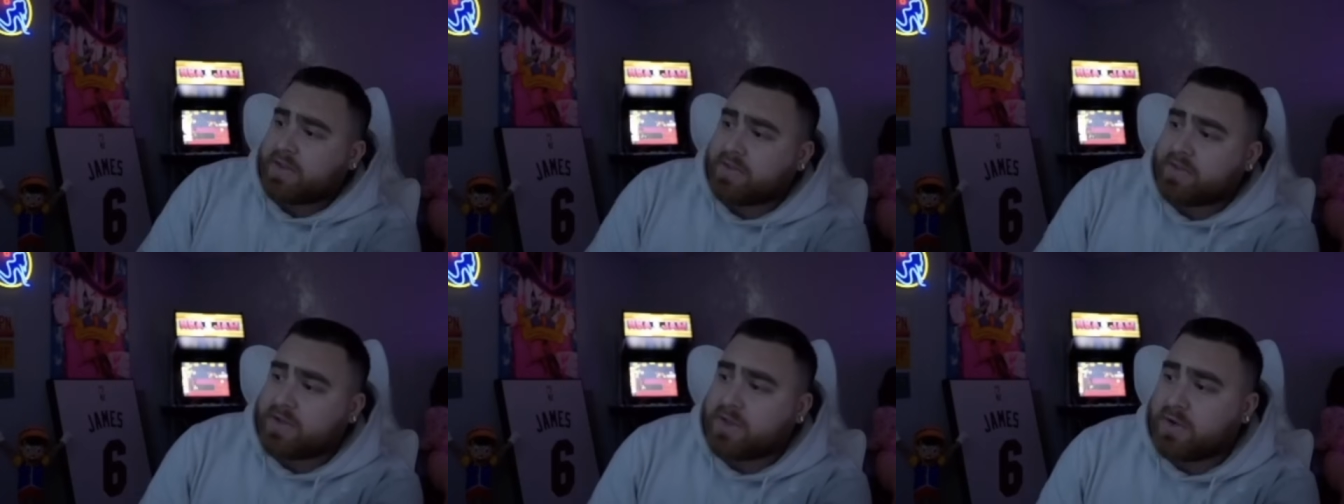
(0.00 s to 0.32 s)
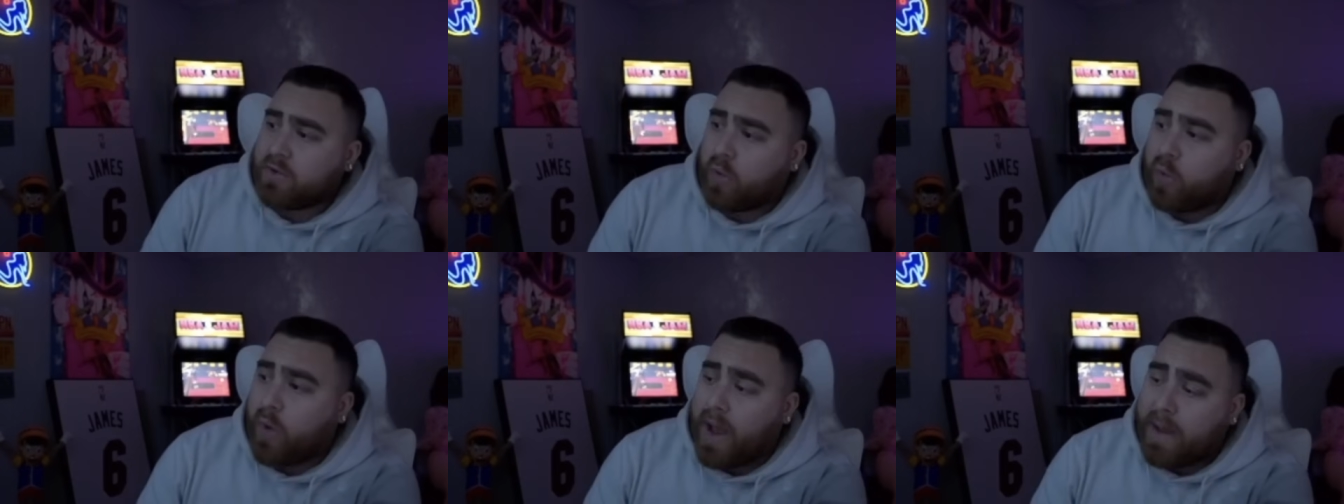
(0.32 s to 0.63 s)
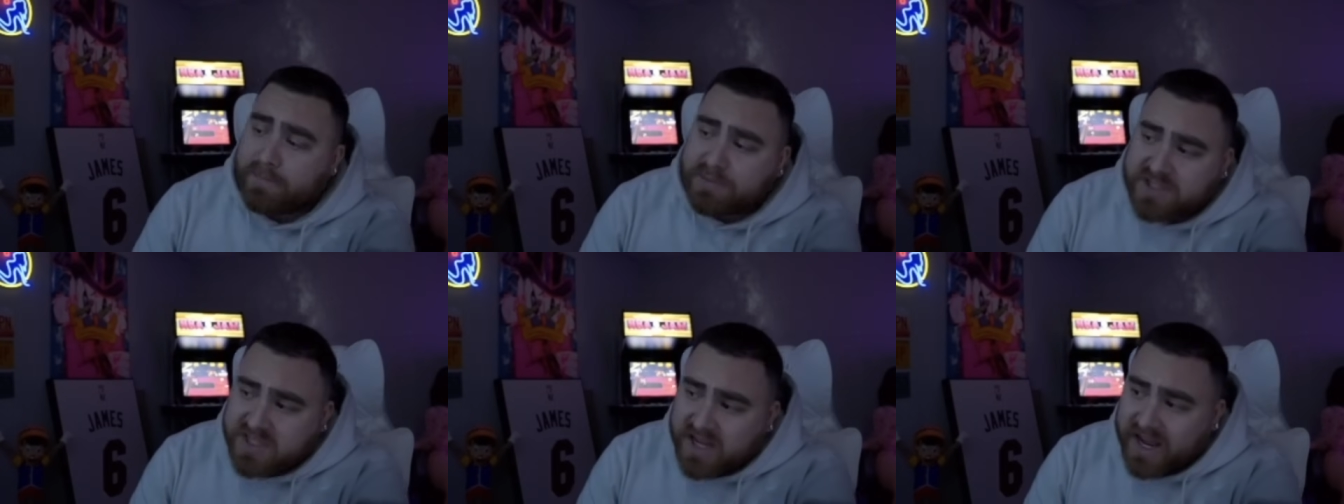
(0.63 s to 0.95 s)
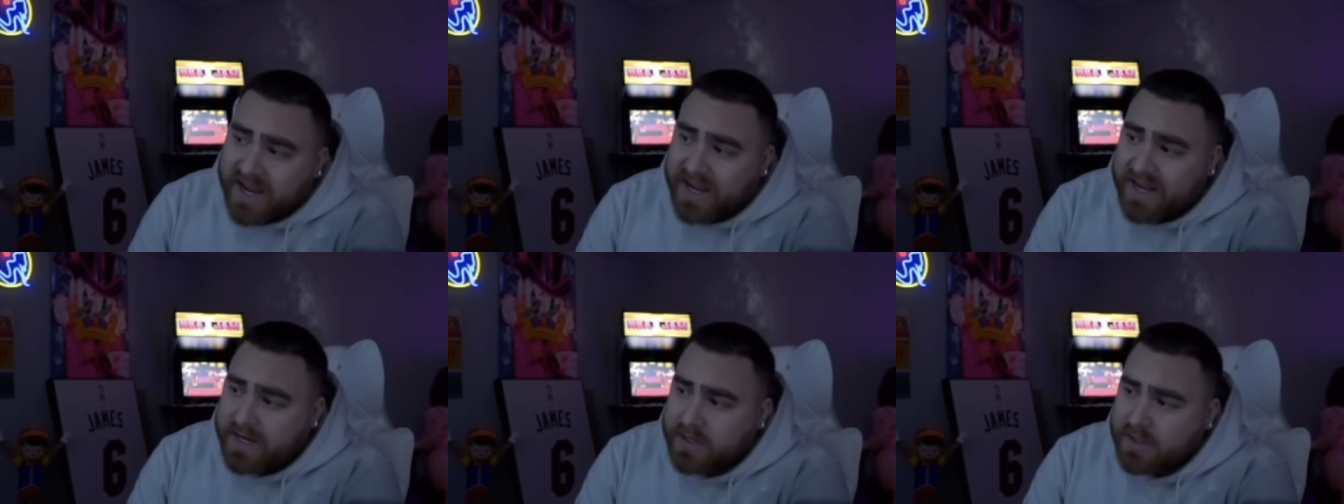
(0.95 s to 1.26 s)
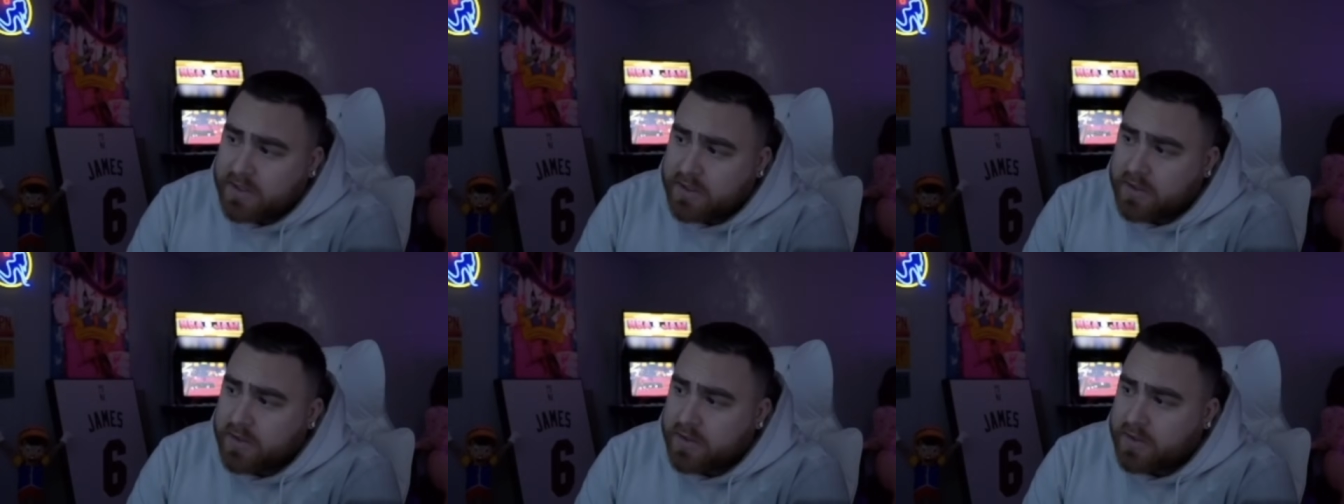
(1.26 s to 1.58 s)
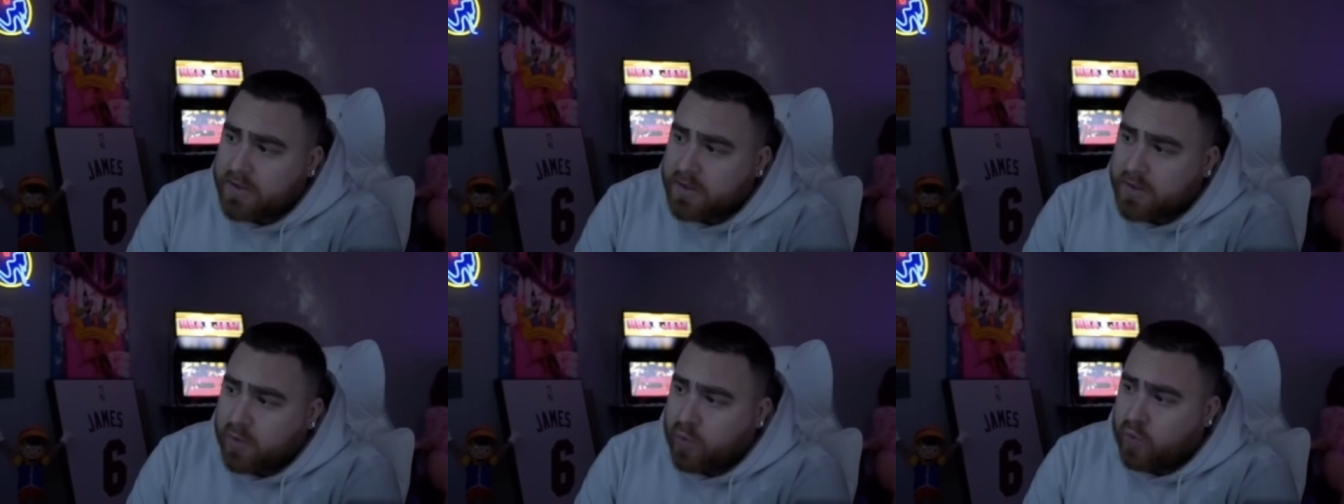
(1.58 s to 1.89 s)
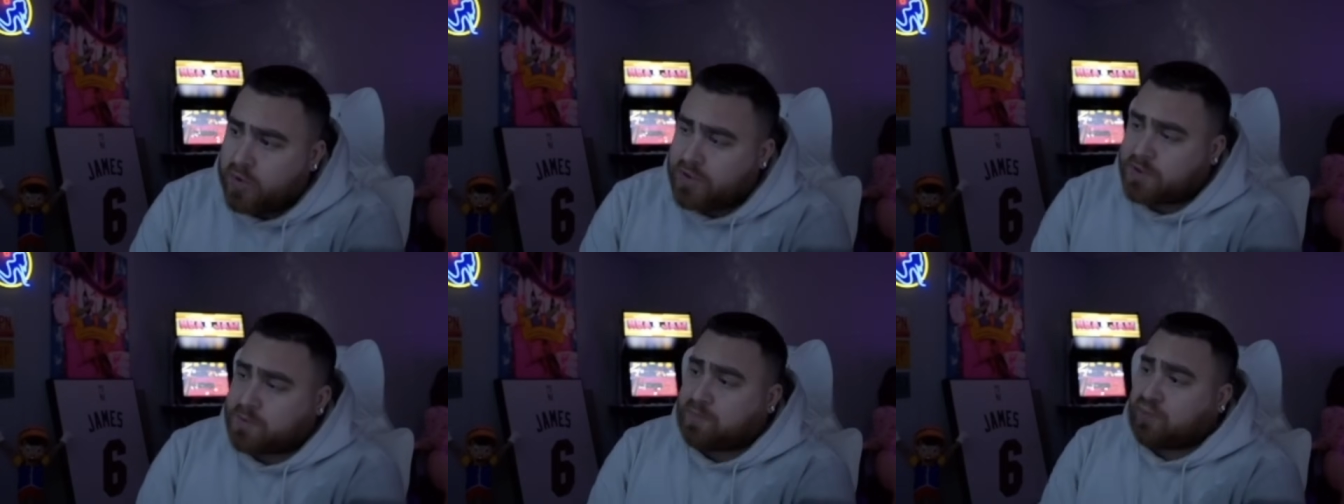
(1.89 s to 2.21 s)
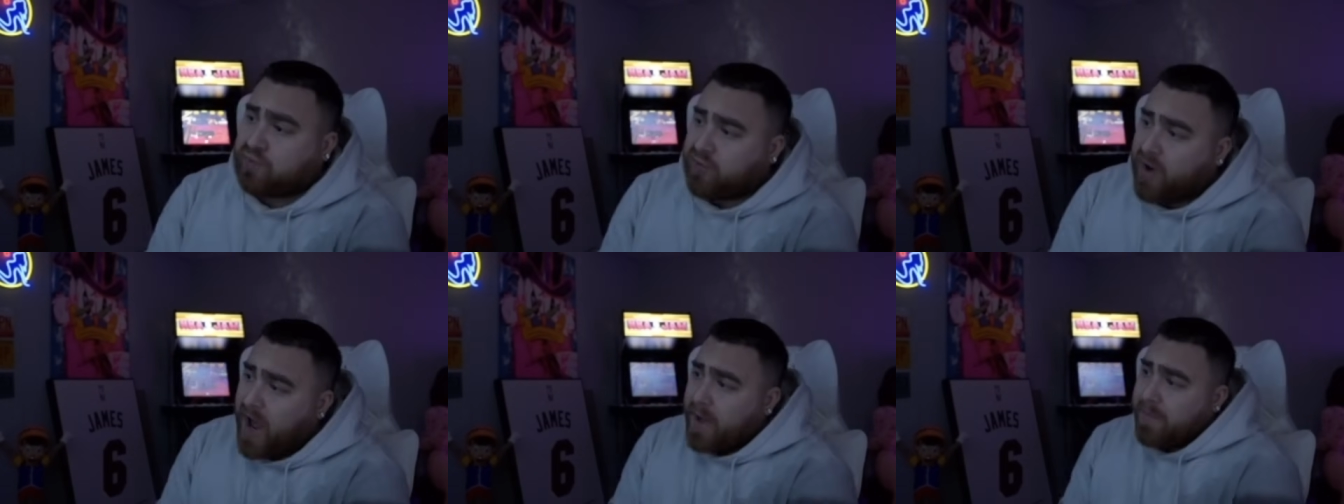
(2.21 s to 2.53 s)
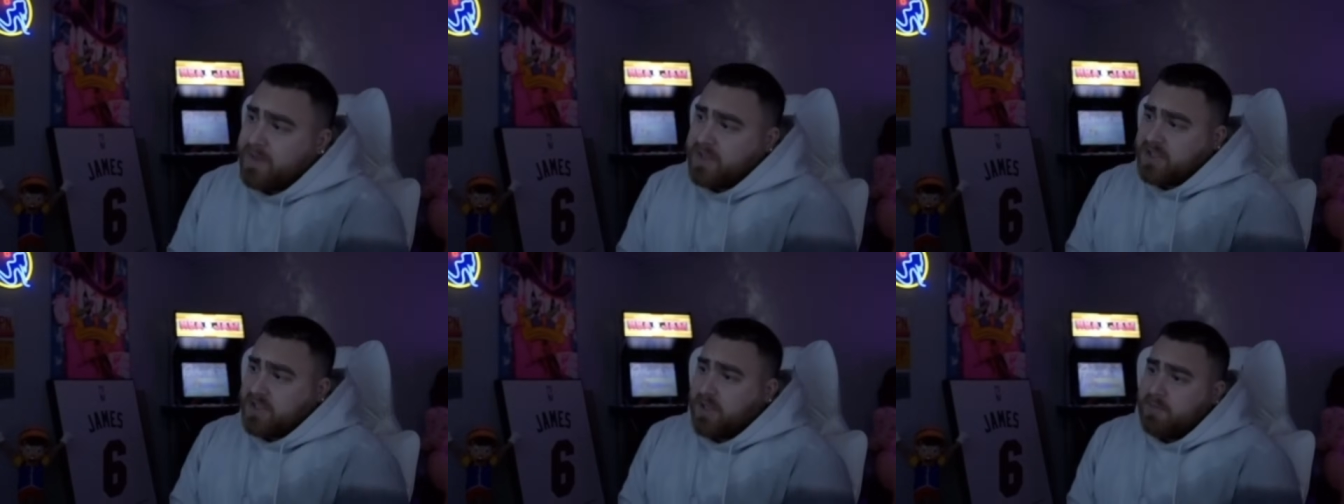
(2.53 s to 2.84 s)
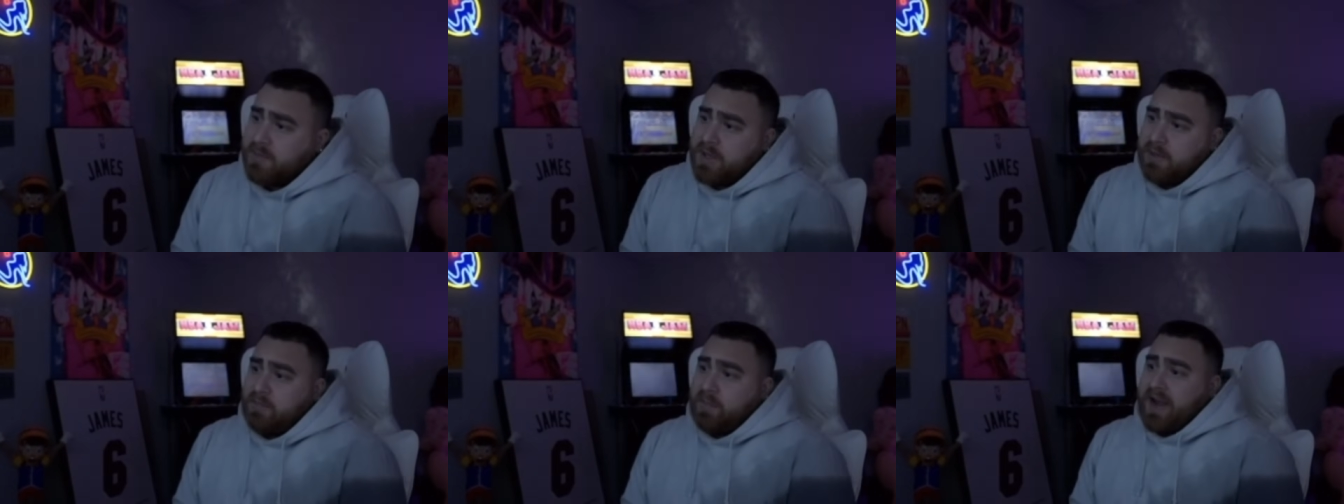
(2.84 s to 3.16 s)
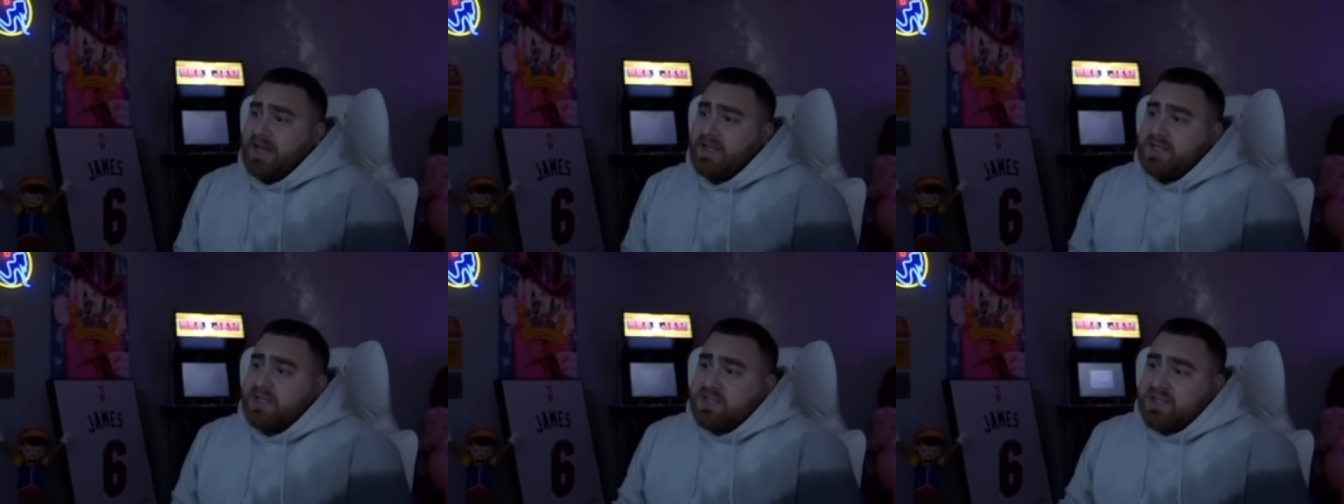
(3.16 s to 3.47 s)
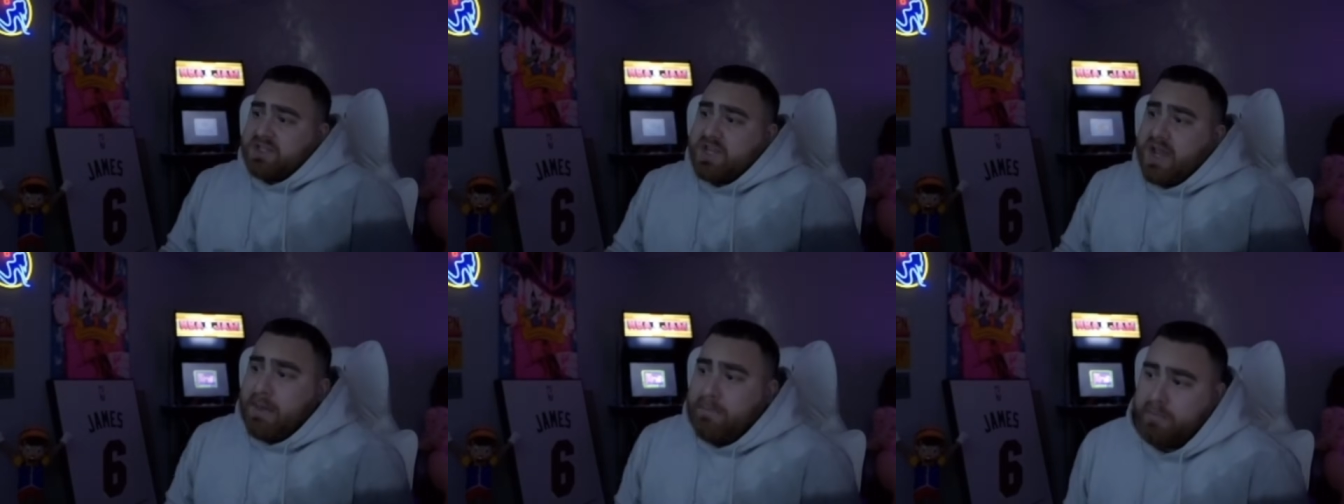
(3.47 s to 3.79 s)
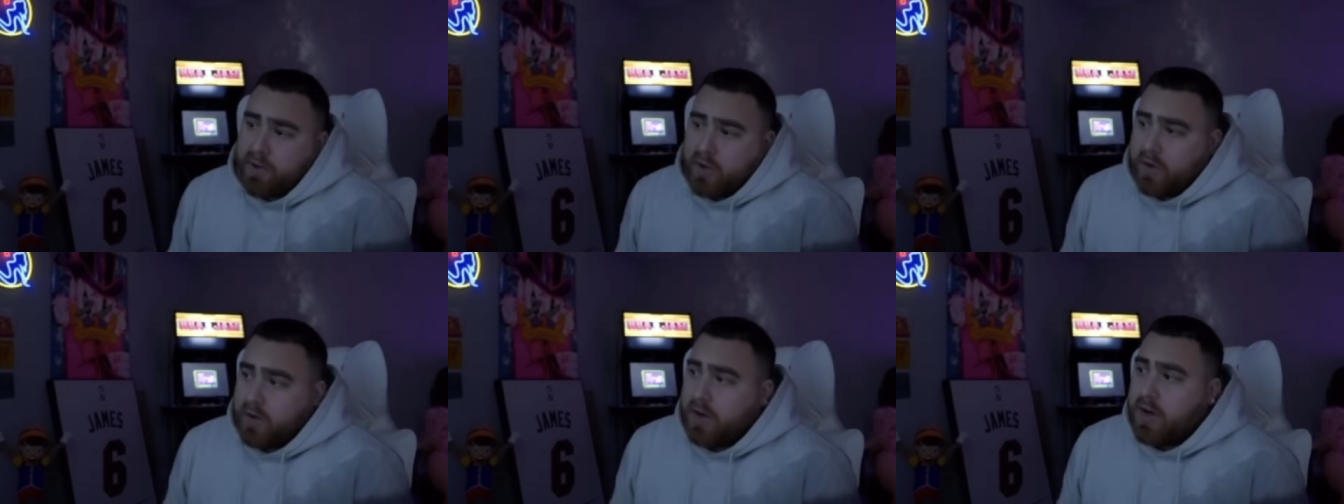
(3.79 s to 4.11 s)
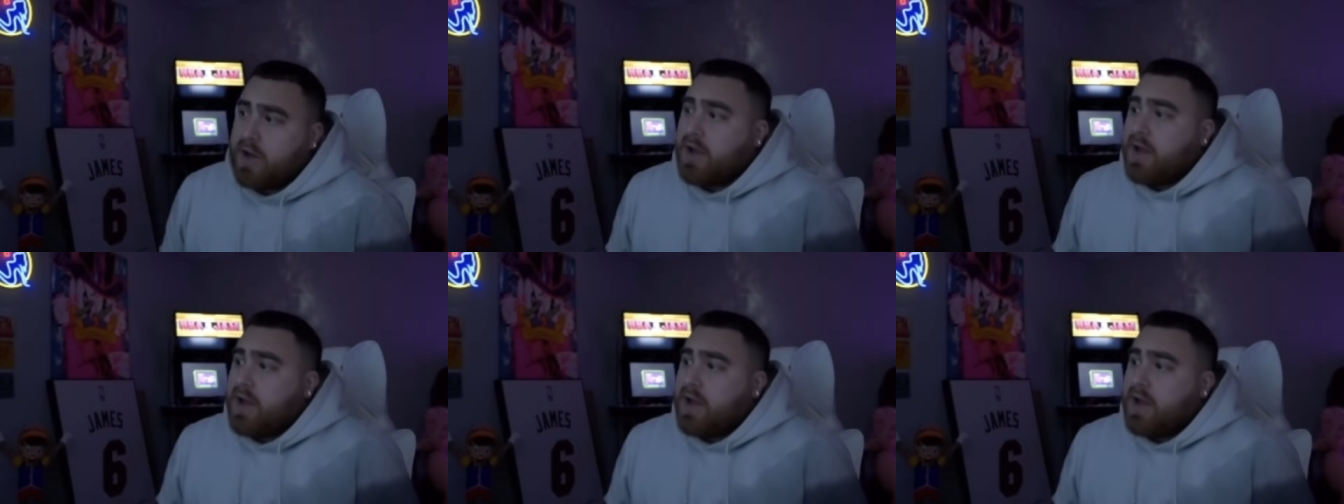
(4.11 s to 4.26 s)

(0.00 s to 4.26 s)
go. The website was promised to me by December.